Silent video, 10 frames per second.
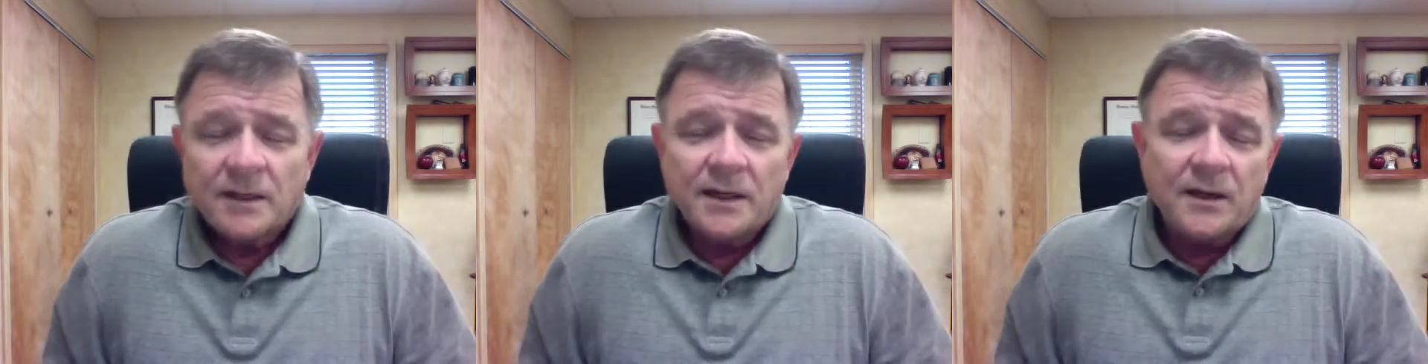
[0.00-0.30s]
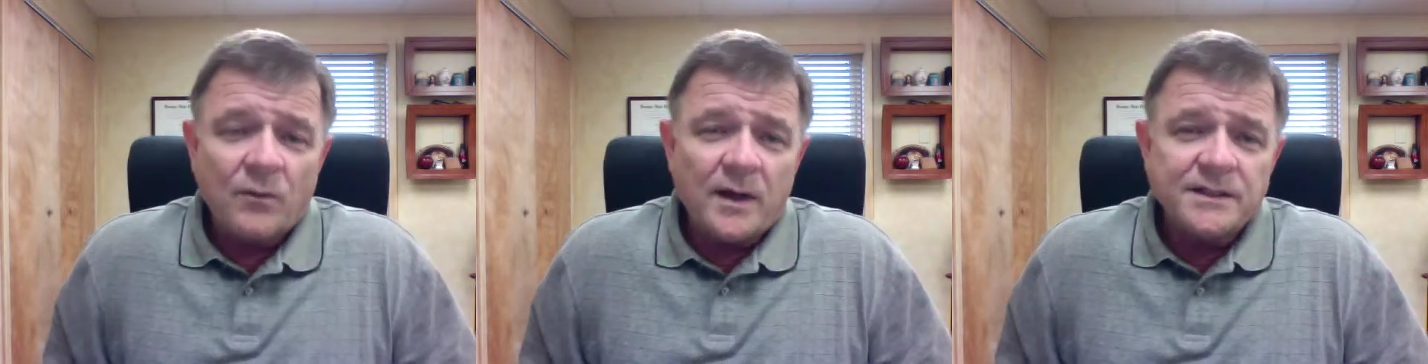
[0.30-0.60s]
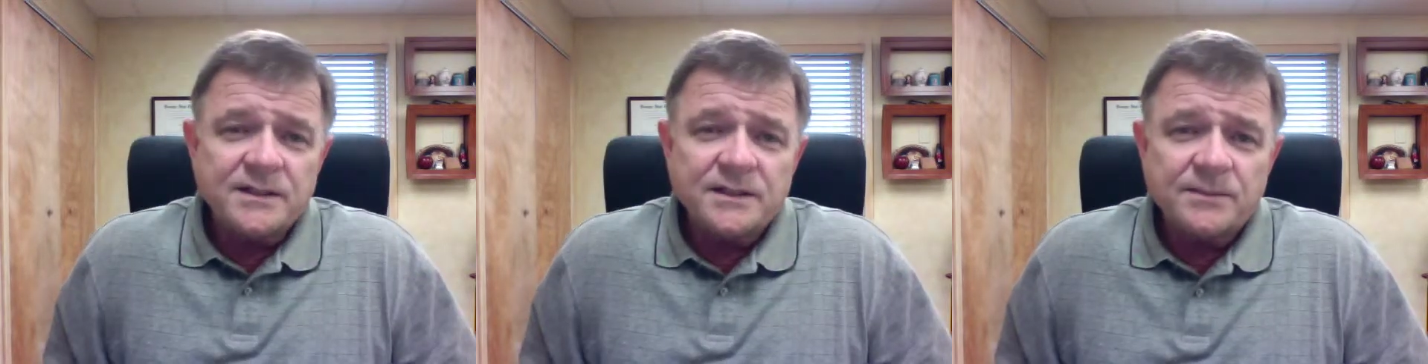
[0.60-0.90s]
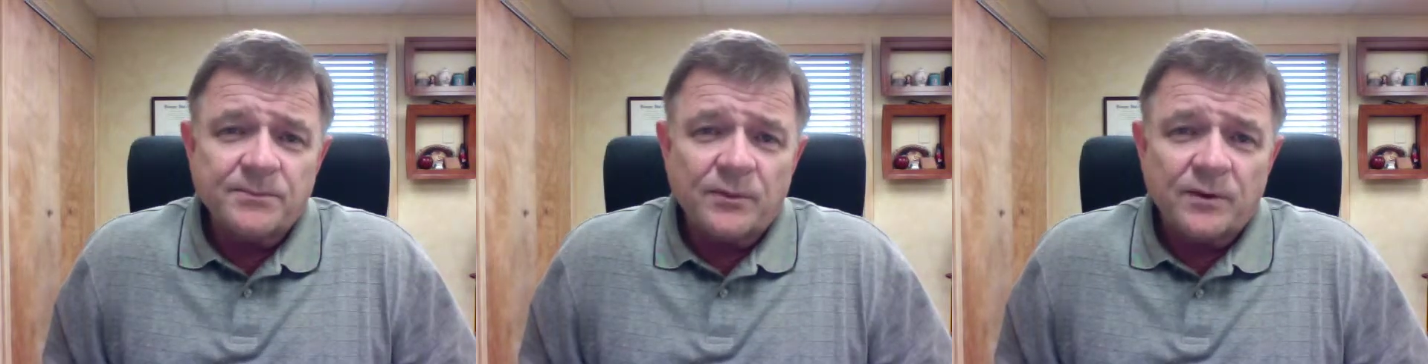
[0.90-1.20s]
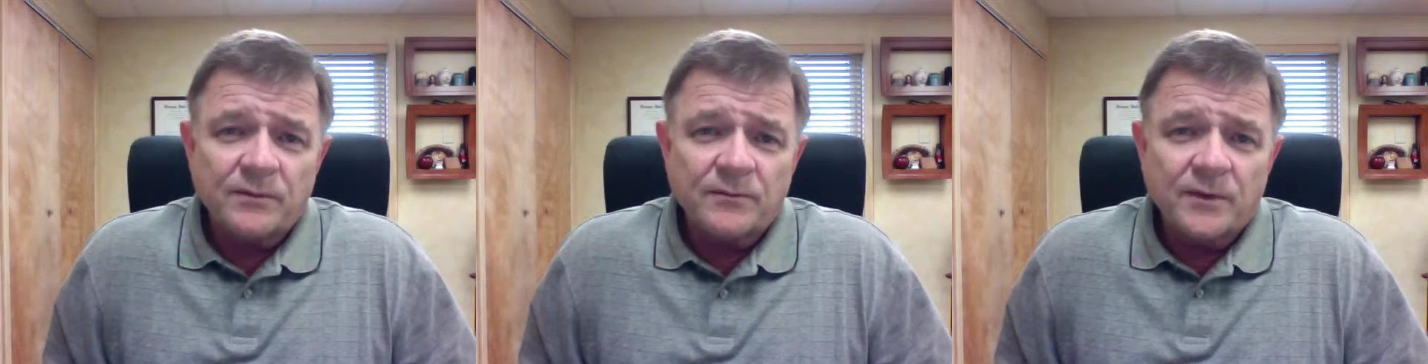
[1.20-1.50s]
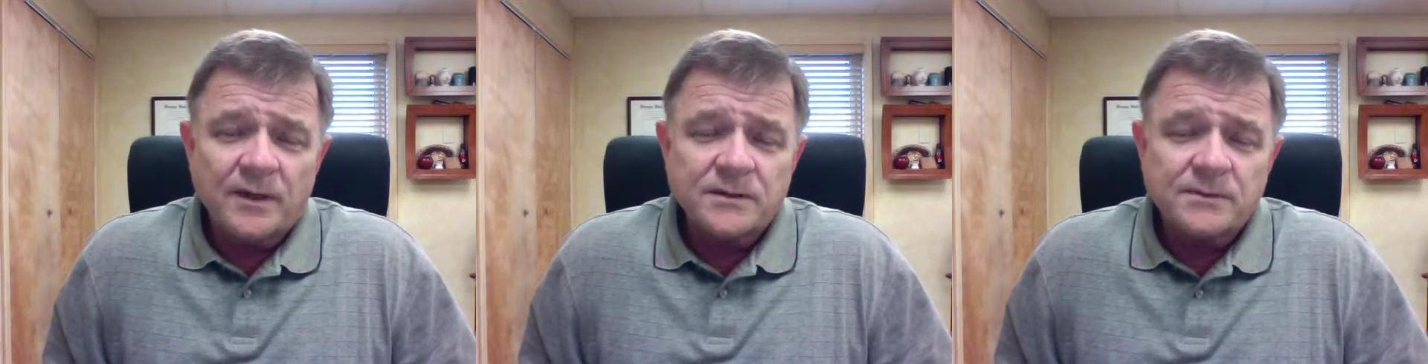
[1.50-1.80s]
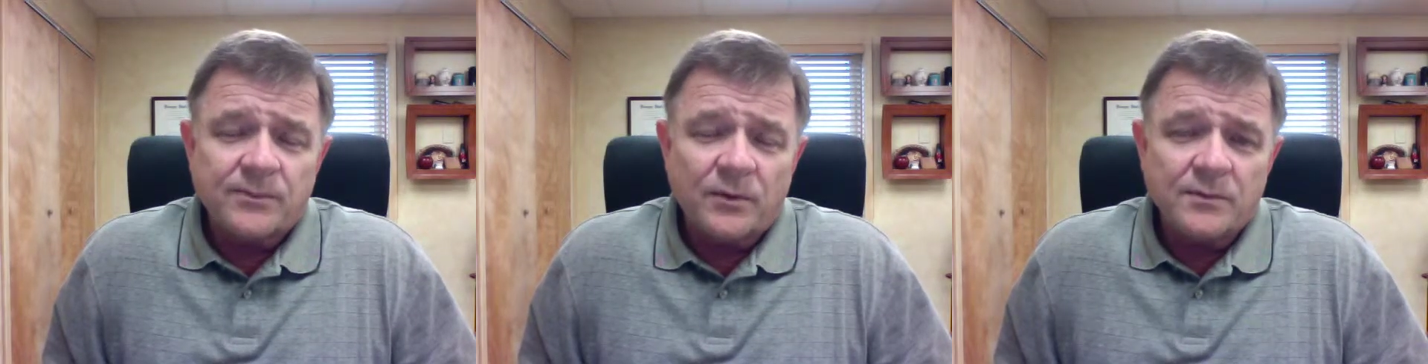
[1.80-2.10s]
Now, why is this important? Well,
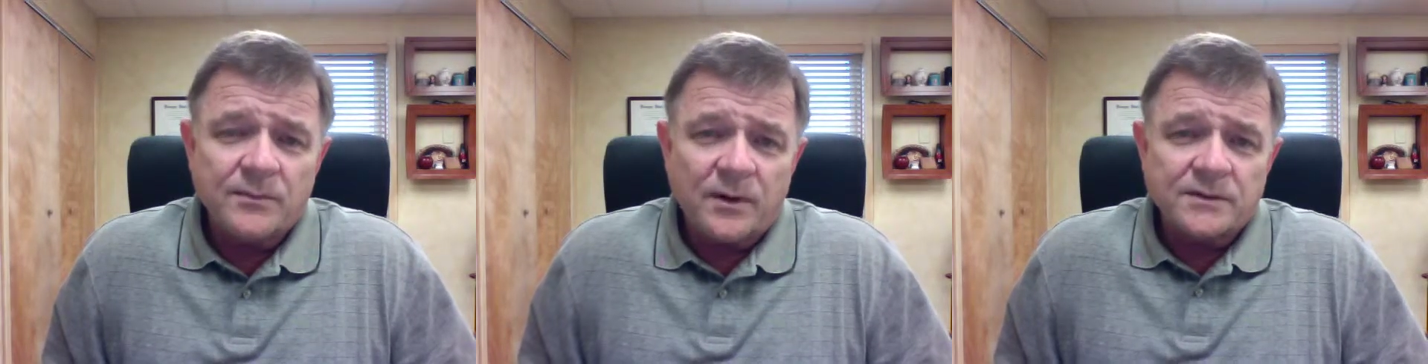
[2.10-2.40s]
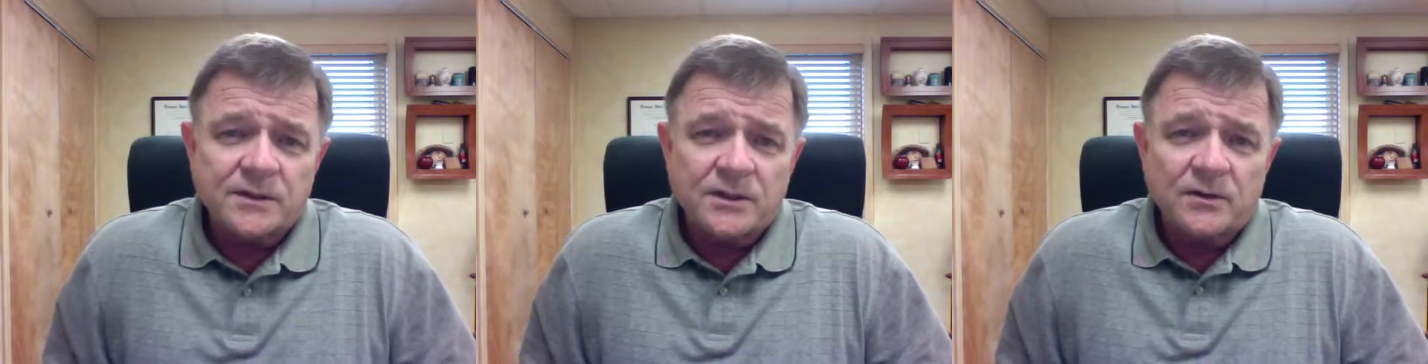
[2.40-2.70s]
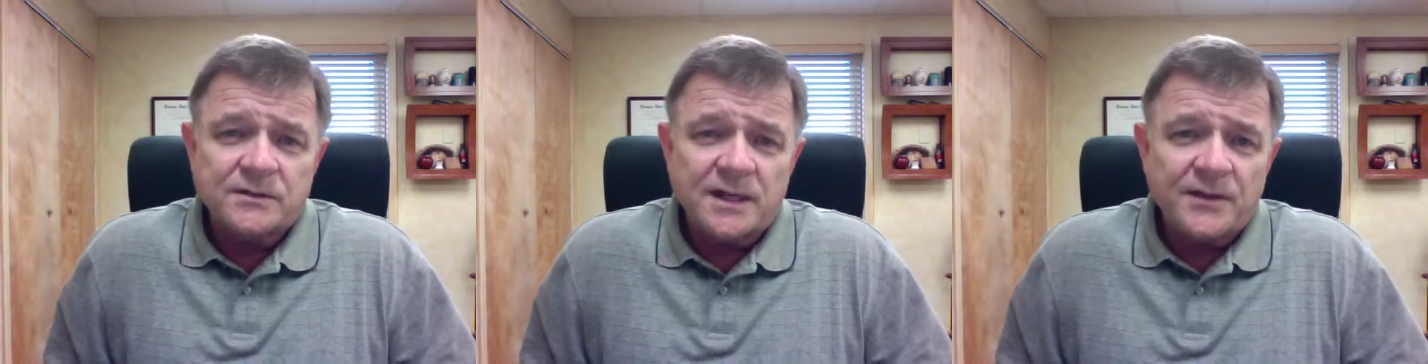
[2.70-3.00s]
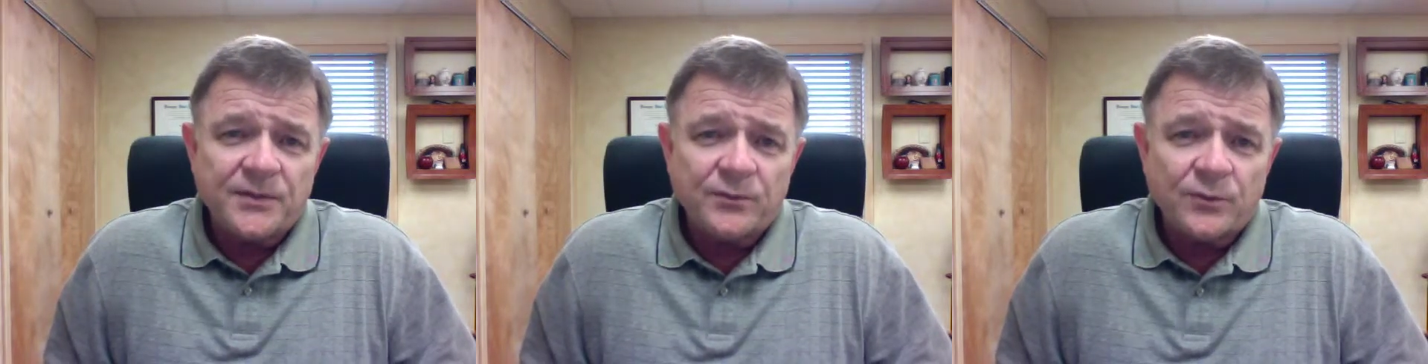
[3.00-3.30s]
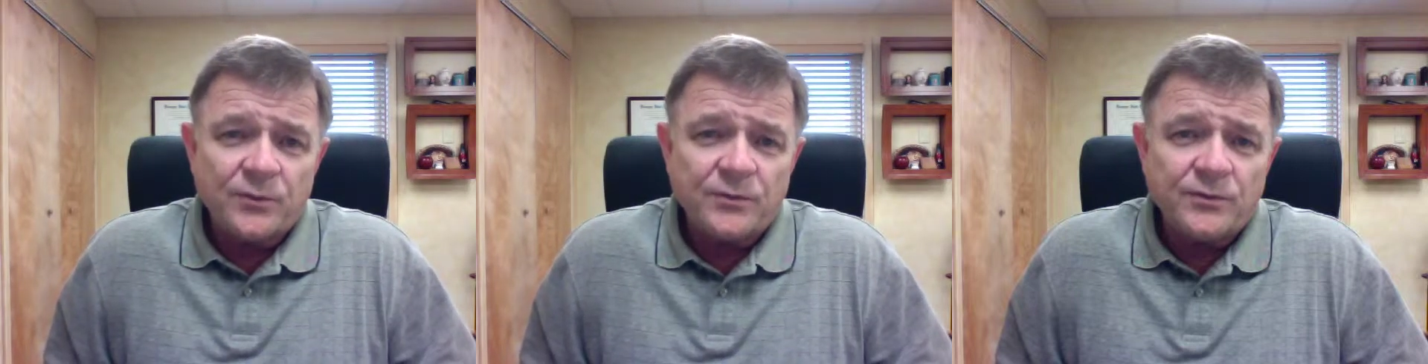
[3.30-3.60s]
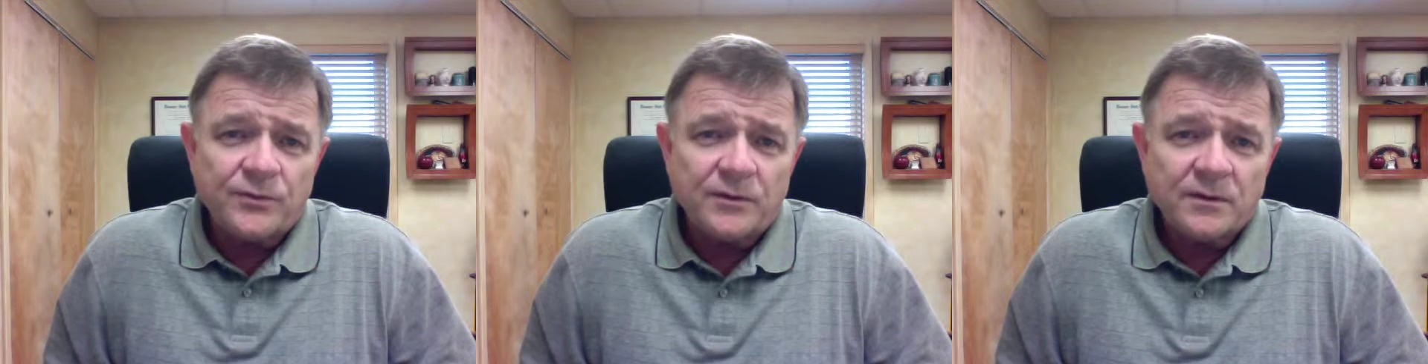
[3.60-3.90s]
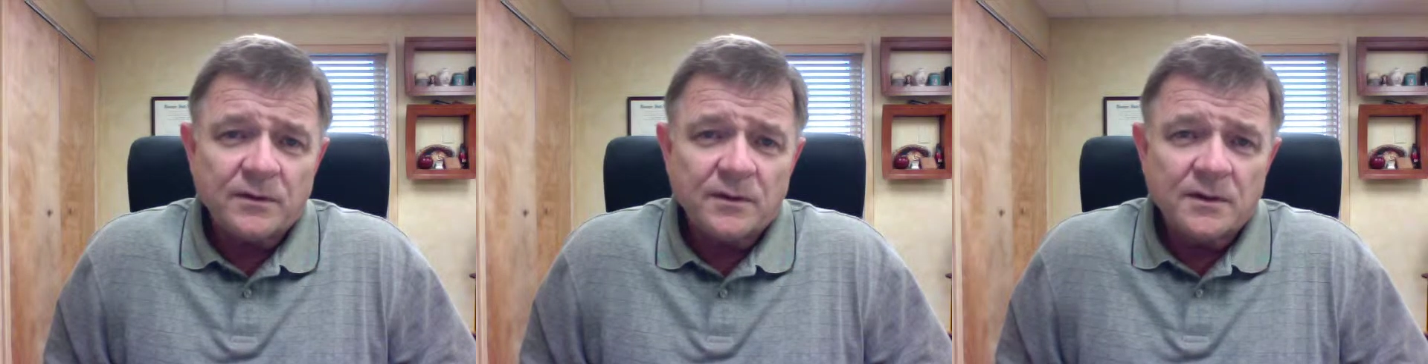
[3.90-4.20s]
it's important because it turns out that Ruth
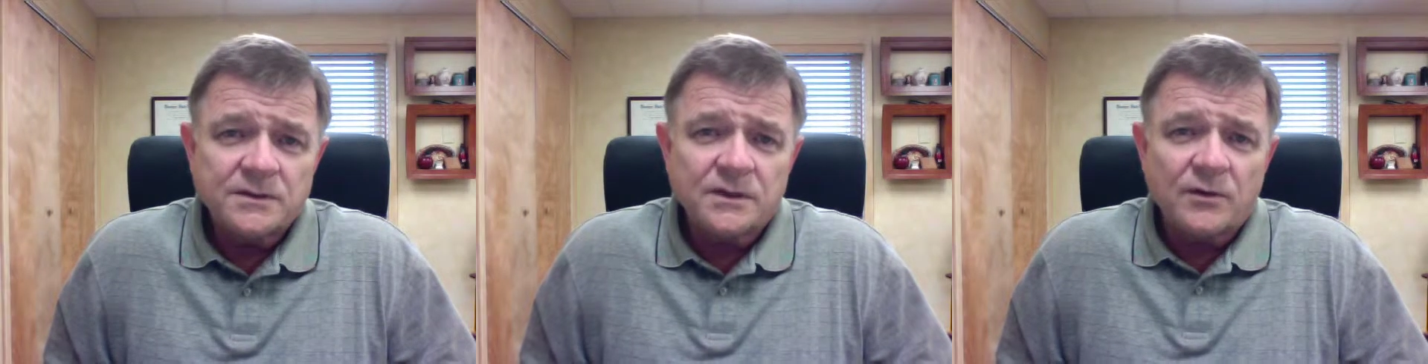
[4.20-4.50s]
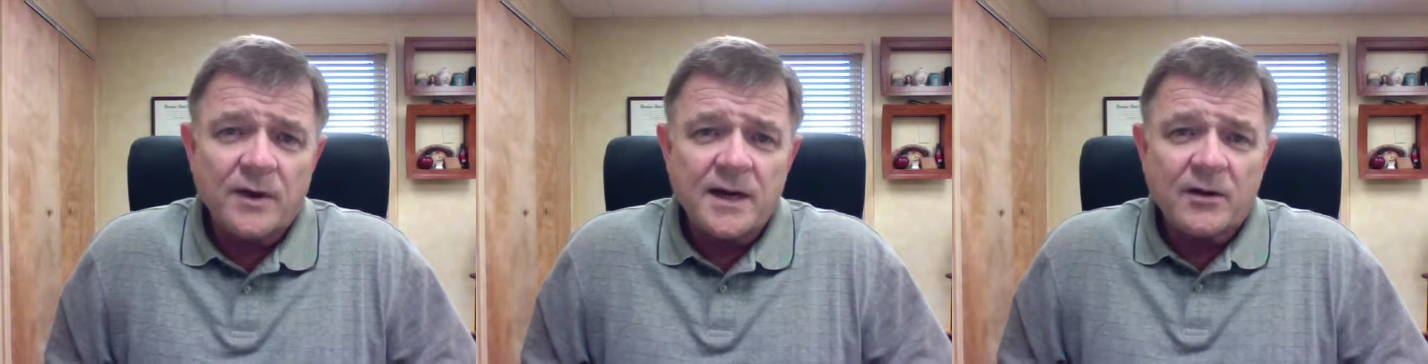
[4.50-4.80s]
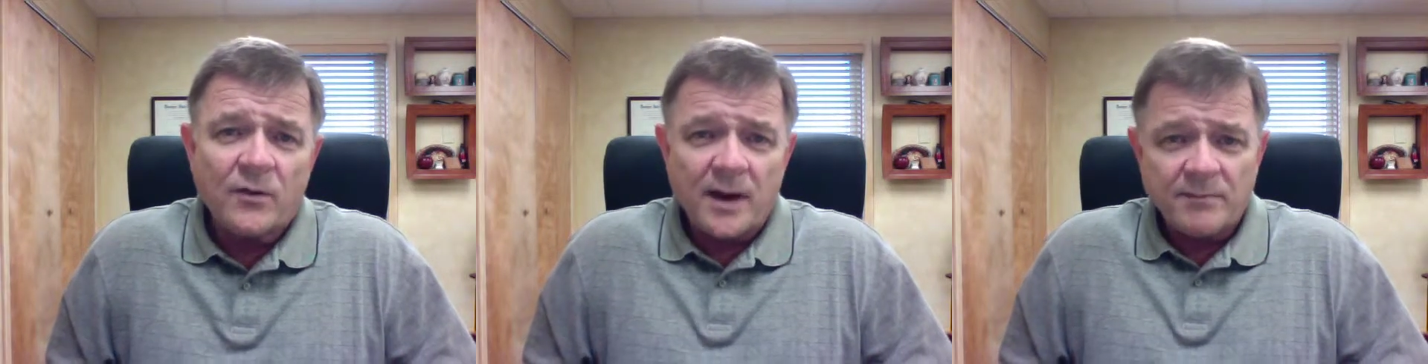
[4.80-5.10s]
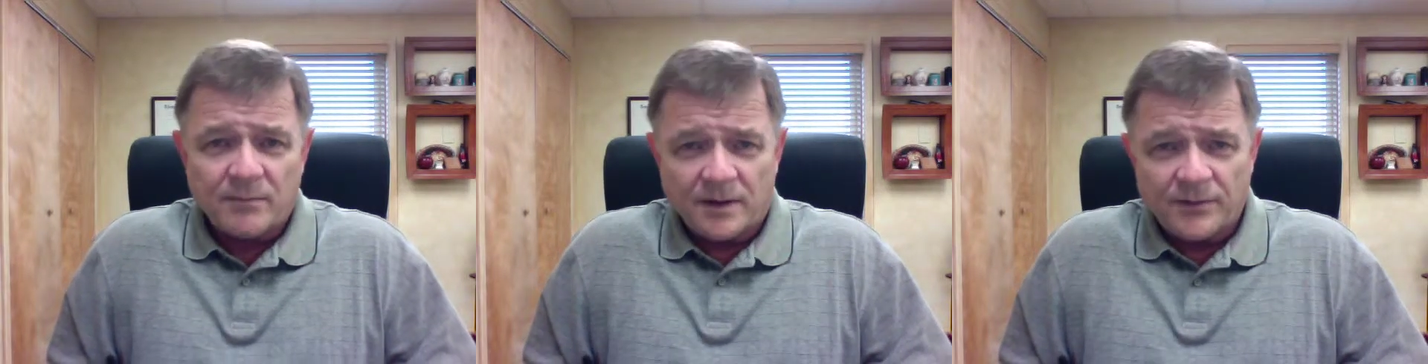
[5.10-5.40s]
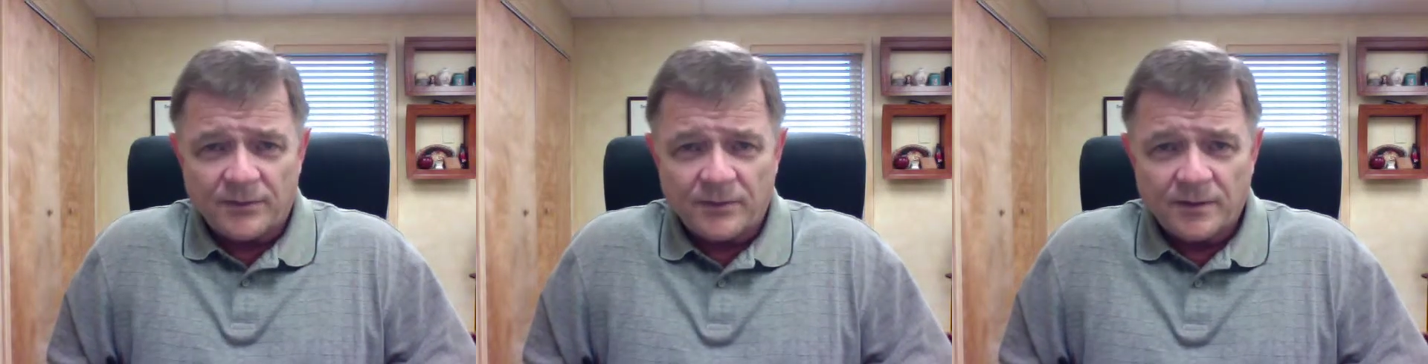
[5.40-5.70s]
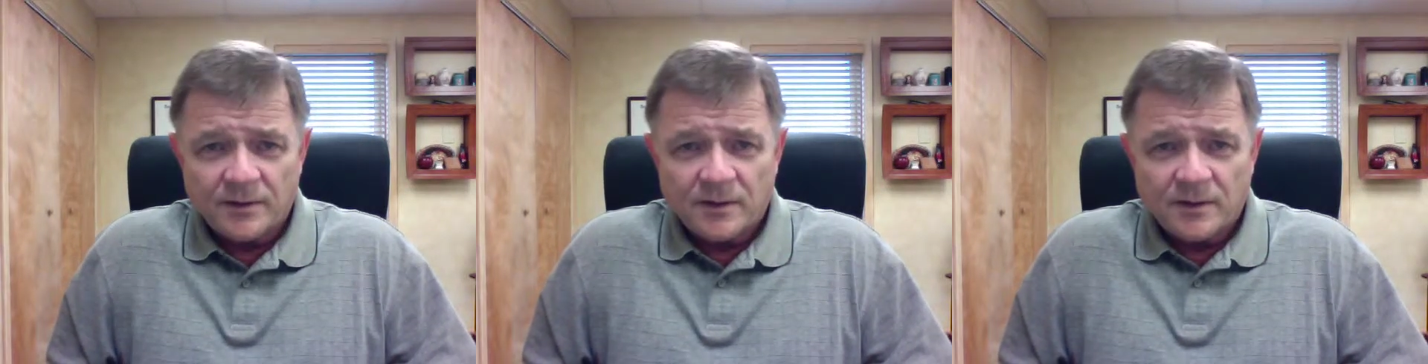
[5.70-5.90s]
is the great-grandmother